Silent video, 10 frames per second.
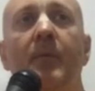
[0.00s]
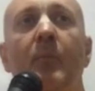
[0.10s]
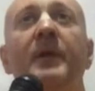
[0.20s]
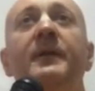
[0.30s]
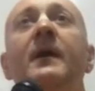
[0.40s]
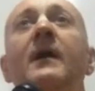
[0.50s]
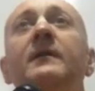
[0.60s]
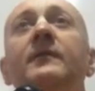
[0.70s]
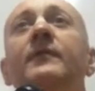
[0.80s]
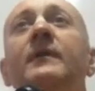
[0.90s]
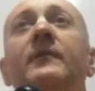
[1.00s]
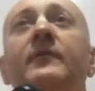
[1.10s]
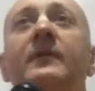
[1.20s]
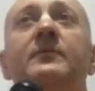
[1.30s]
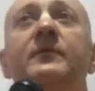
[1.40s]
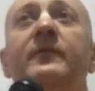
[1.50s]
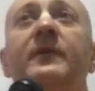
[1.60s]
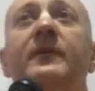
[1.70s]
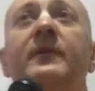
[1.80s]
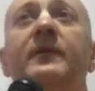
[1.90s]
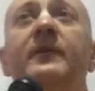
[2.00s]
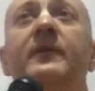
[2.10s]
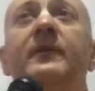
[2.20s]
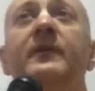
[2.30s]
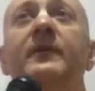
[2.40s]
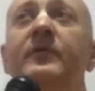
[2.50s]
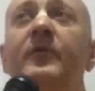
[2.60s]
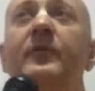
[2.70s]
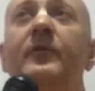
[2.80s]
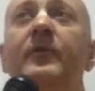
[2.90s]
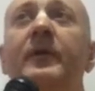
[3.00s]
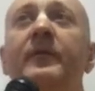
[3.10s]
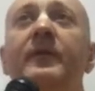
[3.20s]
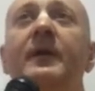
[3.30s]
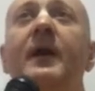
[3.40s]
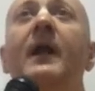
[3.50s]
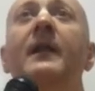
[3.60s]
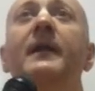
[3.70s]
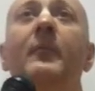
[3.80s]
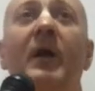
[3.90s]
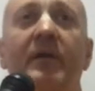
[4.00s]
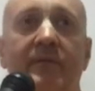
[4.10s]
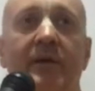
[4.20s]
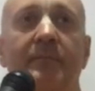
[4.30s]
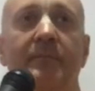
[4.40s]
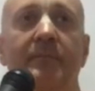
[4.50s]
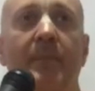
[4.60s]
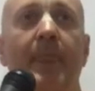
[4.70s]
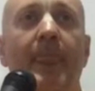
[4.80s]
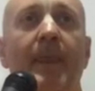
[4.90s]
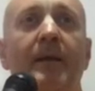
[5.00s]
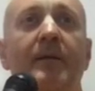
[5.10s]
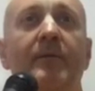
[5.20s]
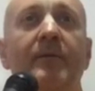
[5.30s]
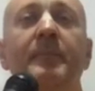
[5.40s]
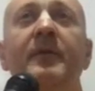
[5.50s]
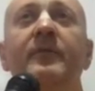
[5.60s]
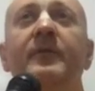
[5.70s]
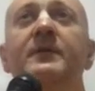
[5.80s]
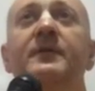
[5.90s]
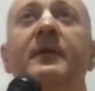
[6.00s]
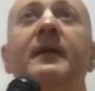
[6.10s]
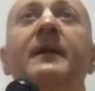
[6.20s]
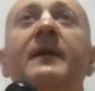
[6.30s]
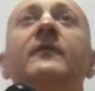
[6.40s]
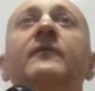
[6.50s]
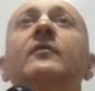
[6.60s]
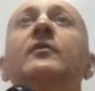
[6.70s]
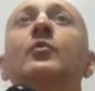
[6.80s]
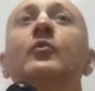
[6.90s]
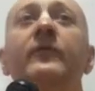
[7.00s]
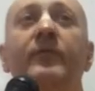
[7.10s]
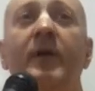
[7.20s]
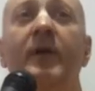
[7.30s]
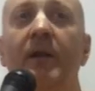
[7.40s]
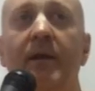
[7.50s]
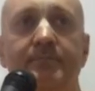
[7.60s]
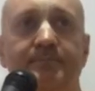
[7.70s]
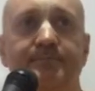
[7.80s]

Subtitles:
But there are different descriptions. There are different descriptions also, let's say in Kaliya pastime. Sometimes Krishna dances on the hoods of Kaliya.